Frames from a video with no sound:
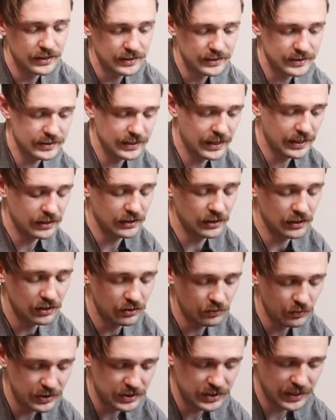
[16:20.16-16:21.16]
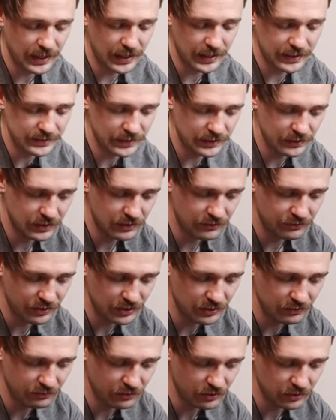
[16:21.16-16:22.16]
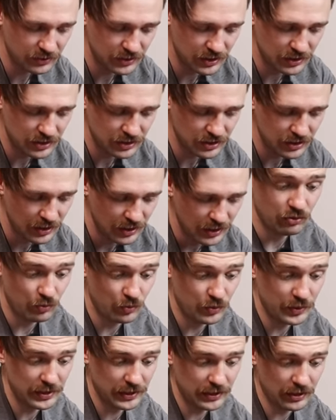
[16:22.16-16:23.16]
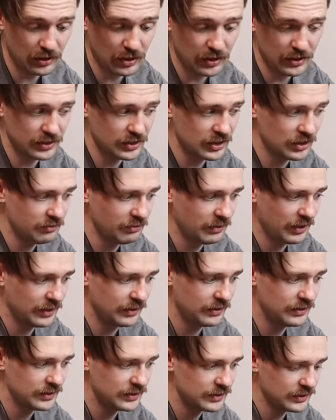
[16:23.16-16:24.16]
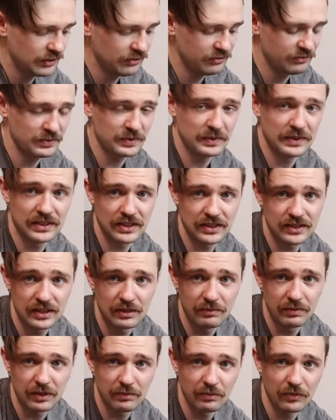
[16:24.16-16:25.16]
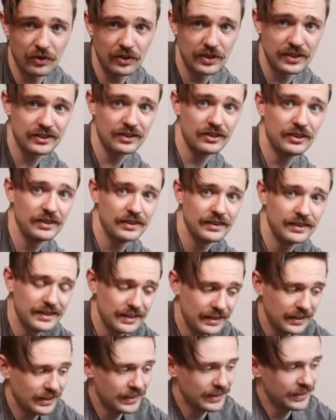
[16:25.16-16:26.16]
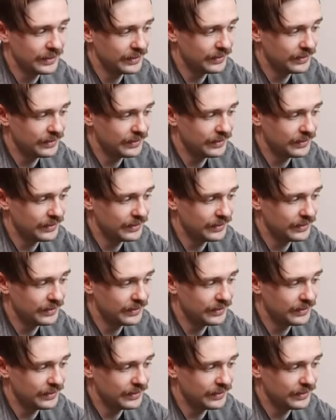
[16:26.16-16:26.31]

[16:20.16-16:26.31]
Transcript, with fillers: cell which has a different voltage really awesome and this gives me just a bit more certainty